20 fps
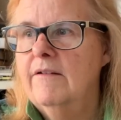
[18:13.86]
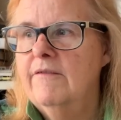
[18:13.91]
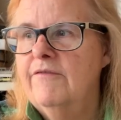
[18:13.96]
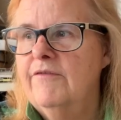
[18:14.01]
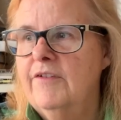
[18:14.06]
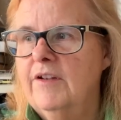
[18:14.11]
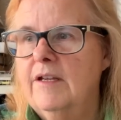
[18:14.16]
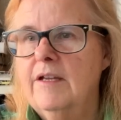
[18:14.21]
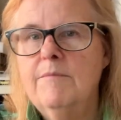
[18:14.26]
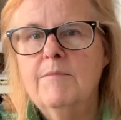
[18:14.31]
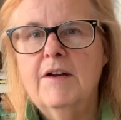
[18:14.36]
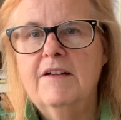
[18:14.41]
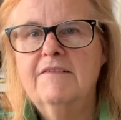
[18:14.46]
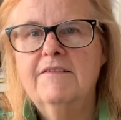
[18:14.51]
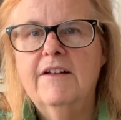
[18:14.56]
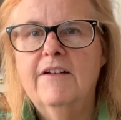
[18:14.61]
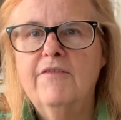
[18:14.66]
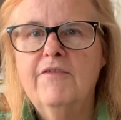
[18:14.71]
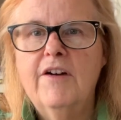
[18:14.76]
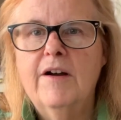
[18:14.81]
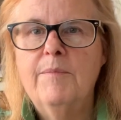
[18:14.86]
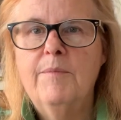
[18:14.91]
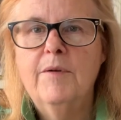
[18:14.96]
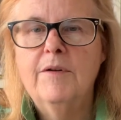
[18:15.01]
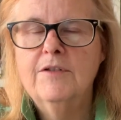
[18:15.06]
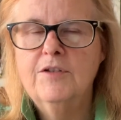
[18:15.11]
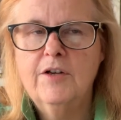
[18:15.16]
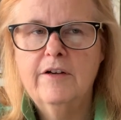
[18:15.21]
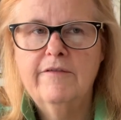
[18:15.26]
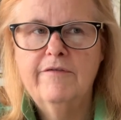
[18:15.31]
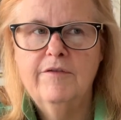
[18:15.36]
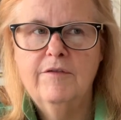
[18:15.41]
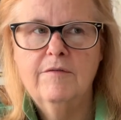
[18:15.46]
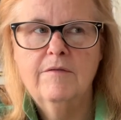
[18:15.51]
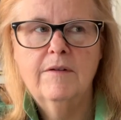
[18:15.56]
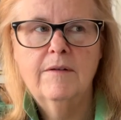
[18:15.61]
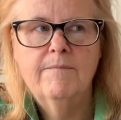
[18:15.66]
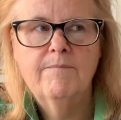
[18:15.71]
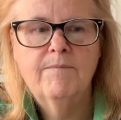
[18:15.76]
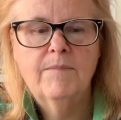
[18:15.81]
filling myself up on junk
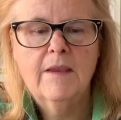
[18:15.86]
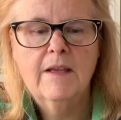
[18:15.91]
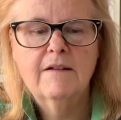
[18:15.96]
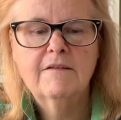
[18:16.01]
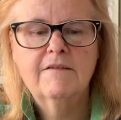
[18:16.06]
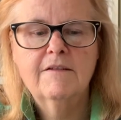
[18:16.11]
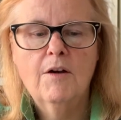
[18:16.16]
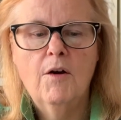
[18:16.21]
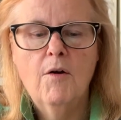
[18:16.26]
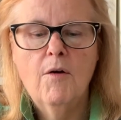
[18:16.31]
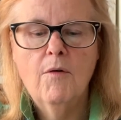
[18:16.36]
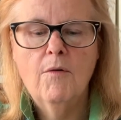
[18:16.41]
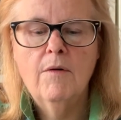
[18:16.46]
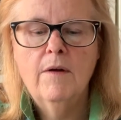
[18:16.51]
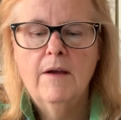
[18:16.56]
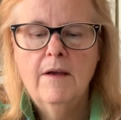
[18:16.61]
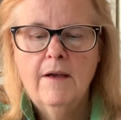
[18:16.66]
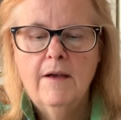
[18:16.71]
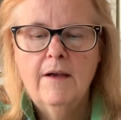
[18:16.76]
food. So